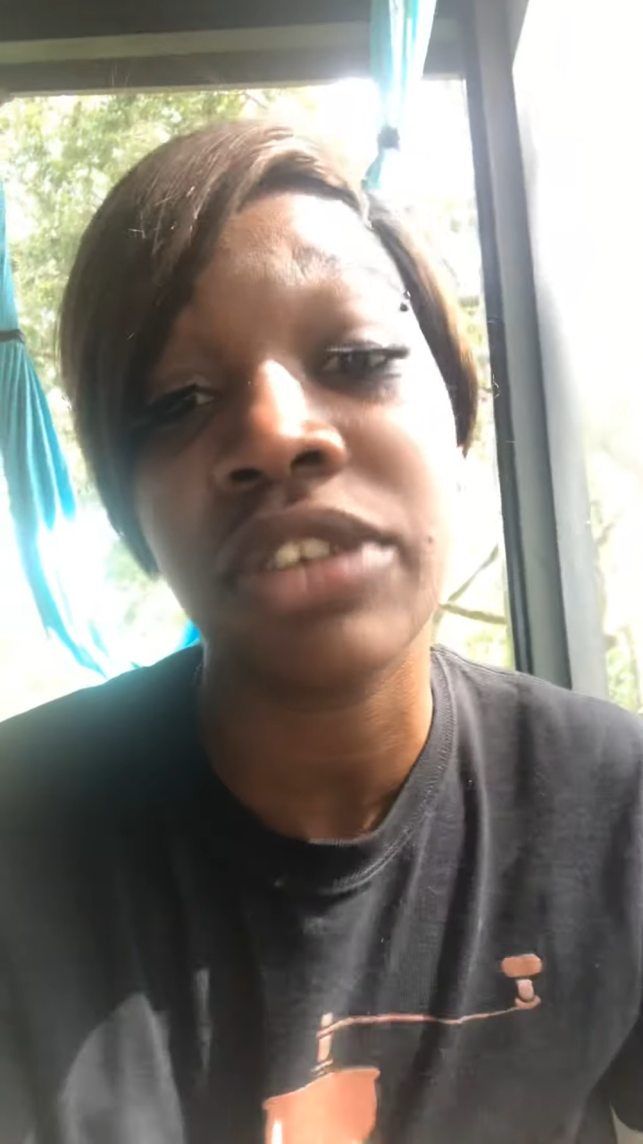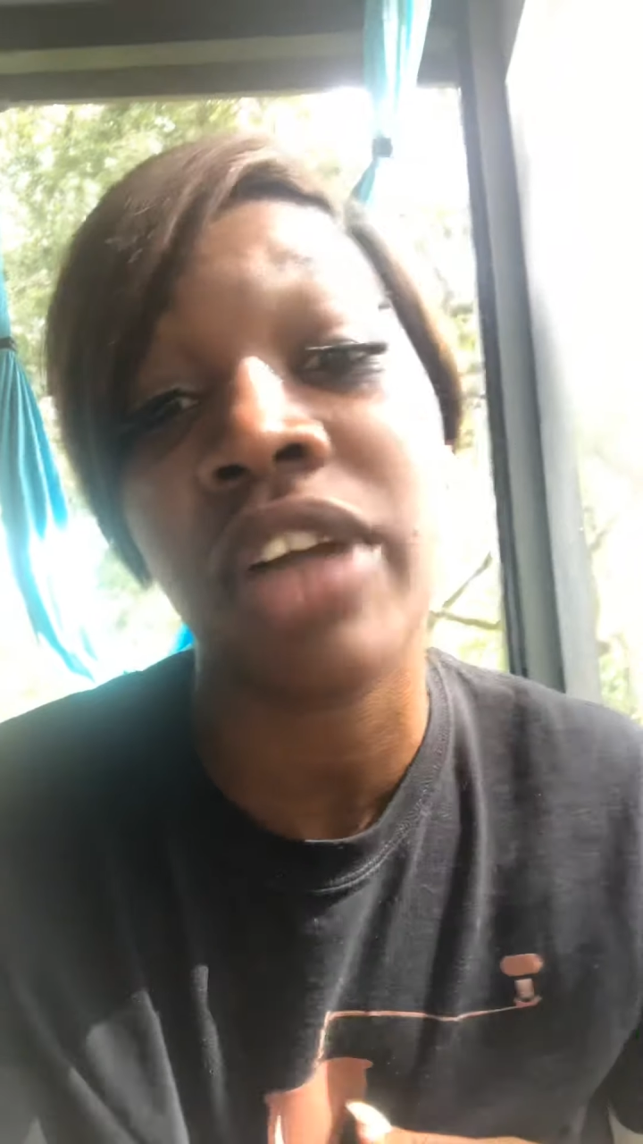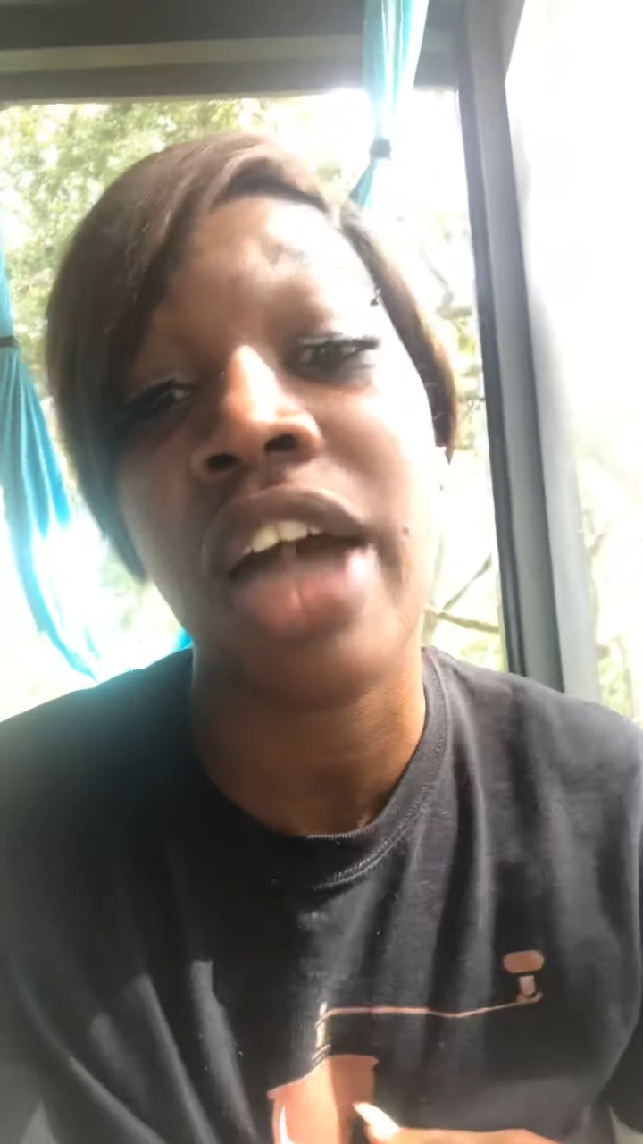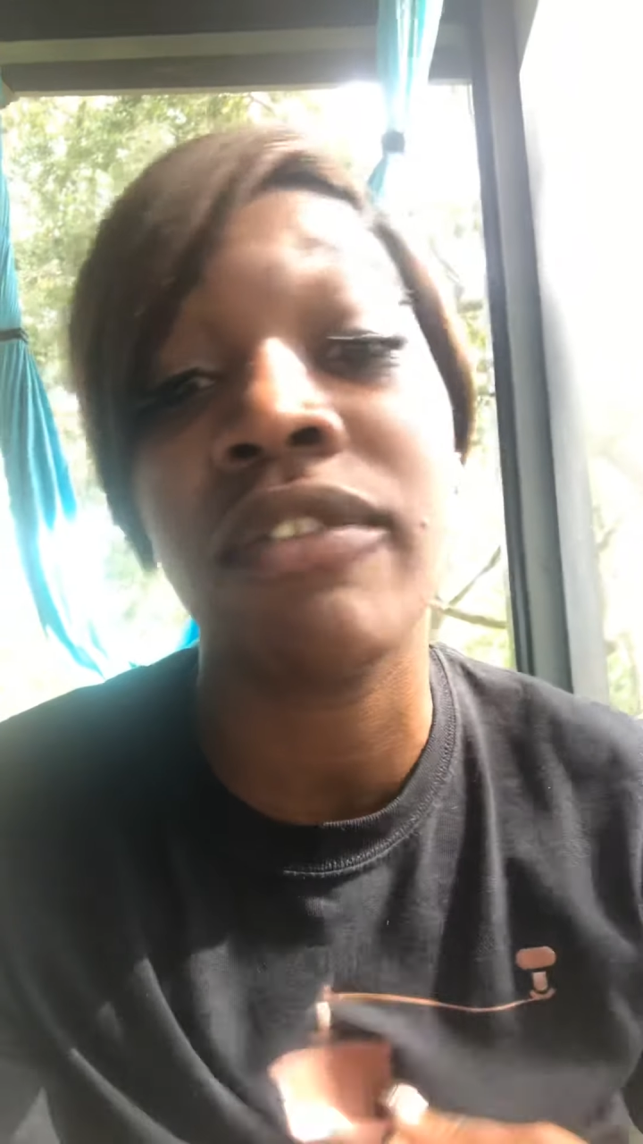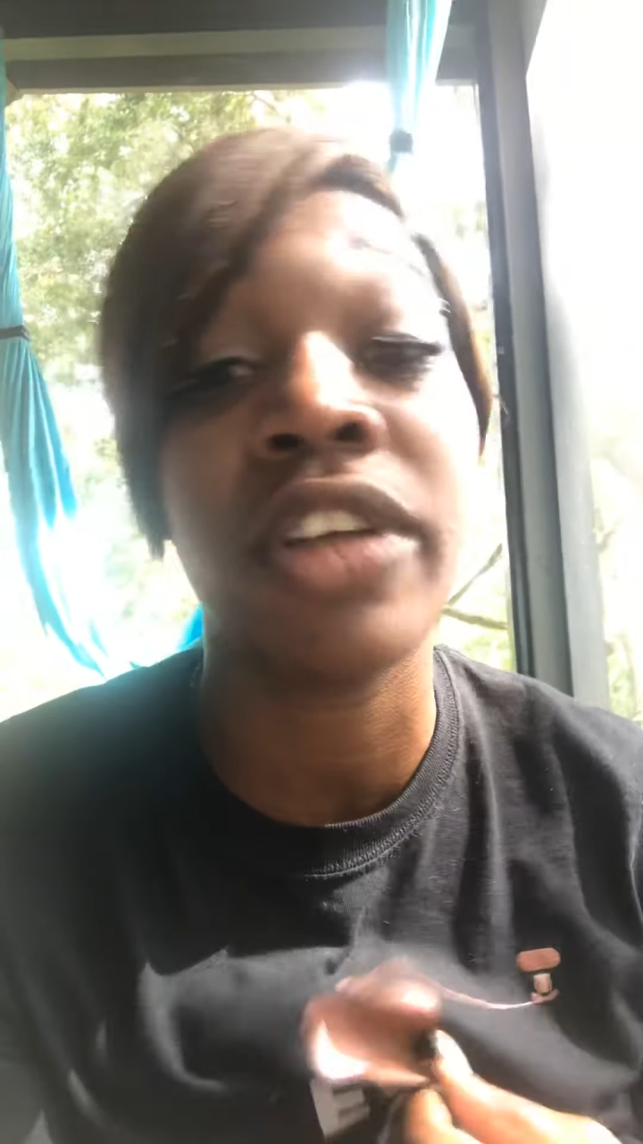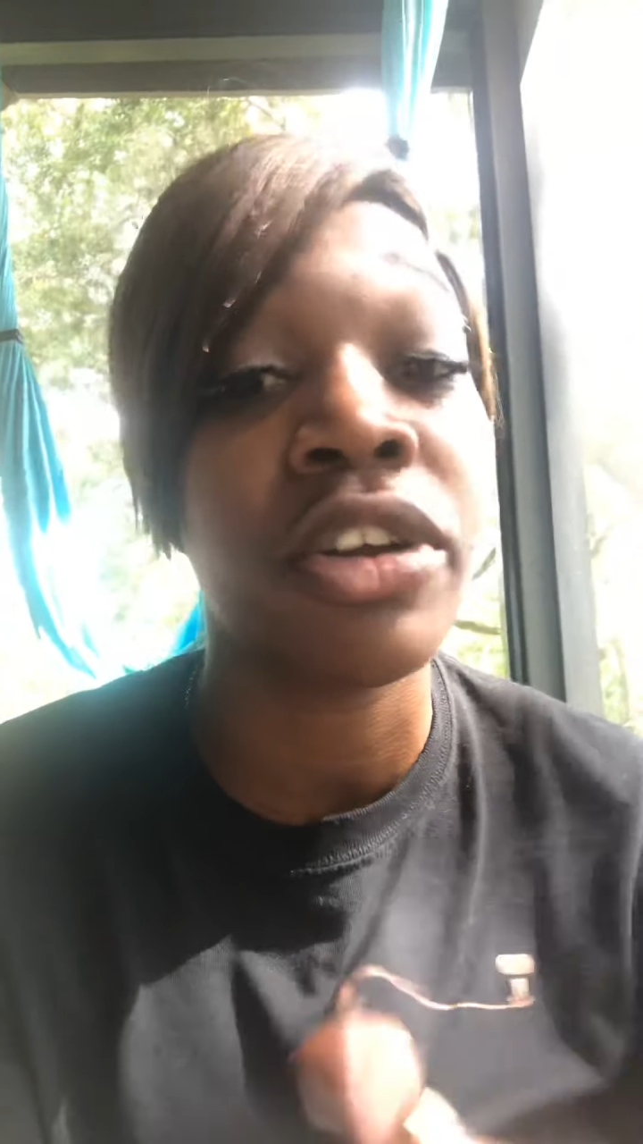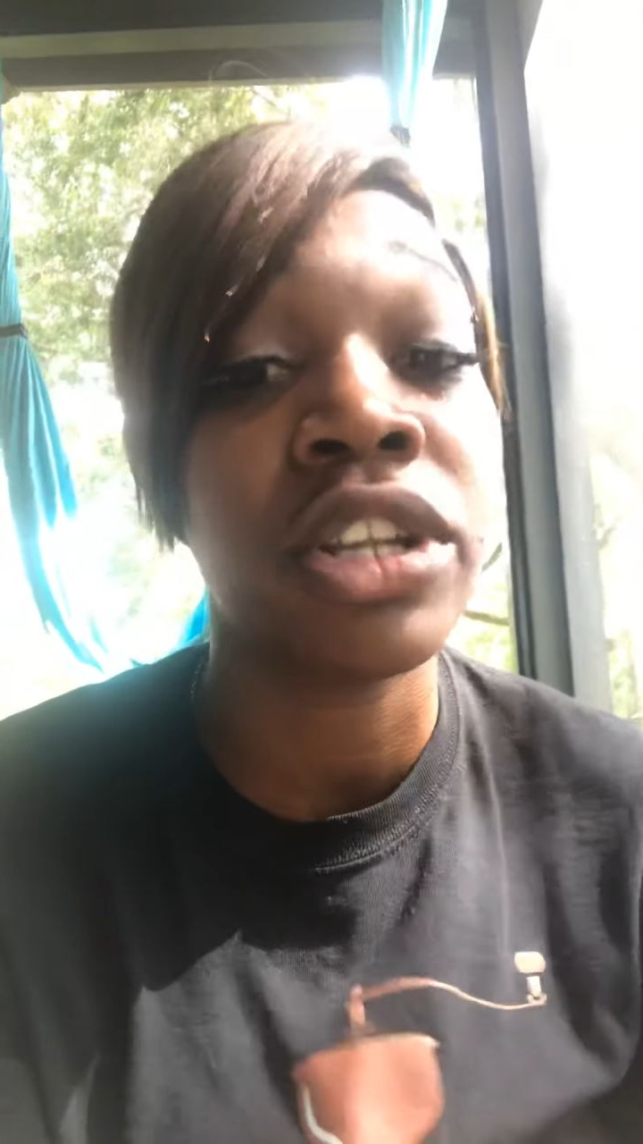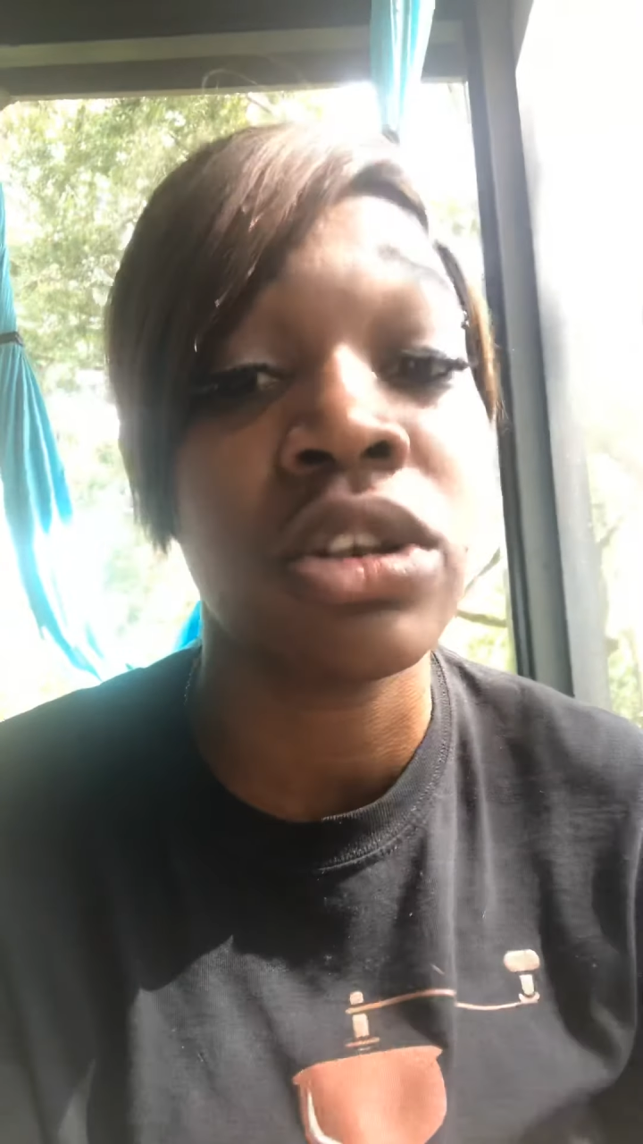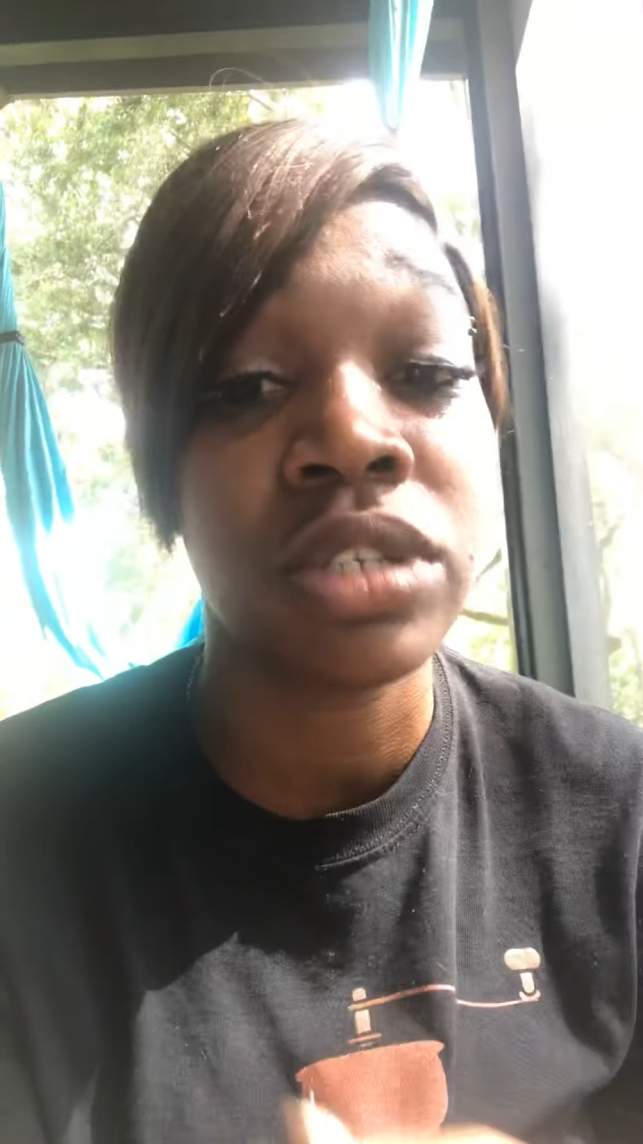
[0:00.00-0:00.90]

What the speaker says: and have very low